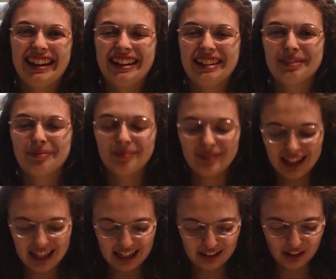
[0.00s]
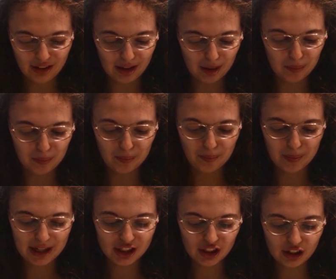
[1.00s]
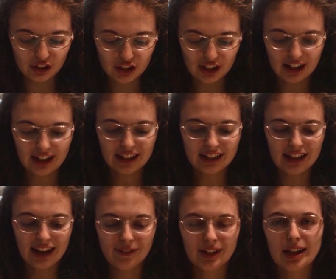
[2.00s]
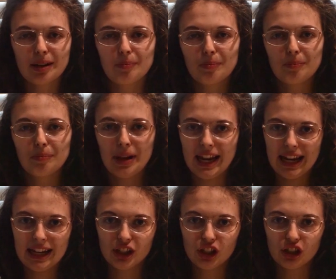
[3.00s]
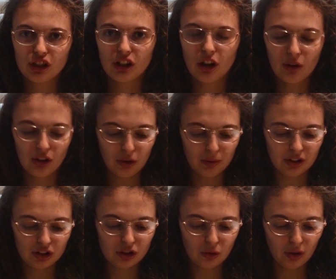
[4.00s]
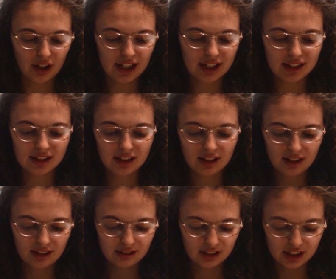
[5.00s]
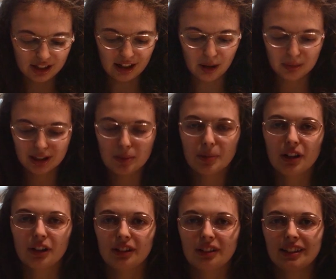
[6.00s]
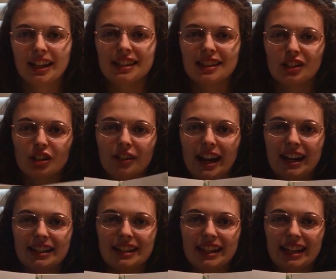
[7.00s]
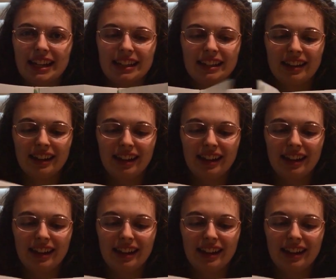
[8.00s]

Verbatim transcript: um, and there are pictures on every page to go along with the stories, just to help keep your kids interacted.